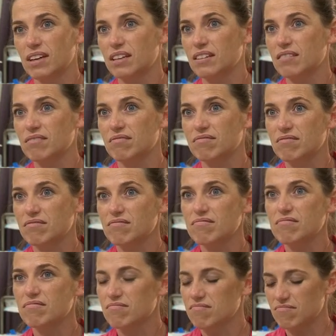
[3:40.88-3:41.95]
and
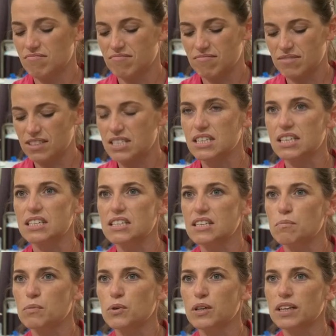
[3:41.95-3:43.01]
see
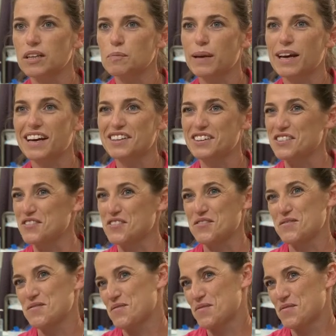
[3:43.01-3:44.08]
somebody about it,
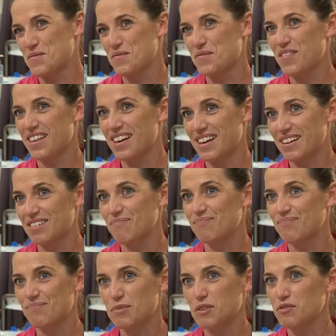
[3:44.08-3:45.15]
or
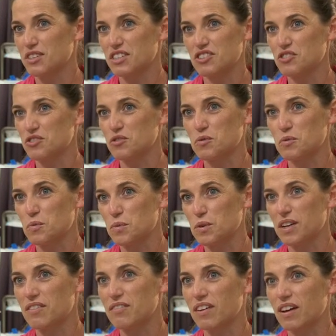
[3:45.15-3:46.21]
professional,
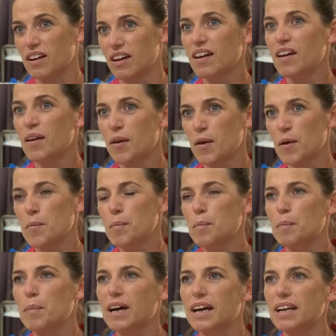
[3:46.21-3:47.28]
whatever.
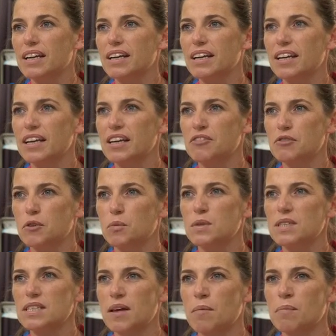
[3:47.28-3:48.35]
But if it
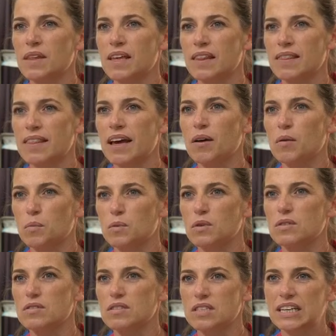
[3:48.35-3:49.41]
was something that
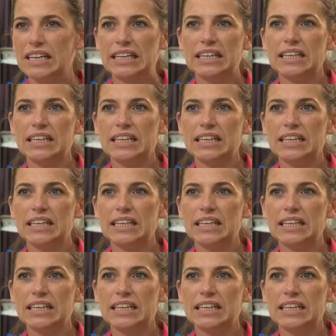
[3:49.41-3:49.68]
was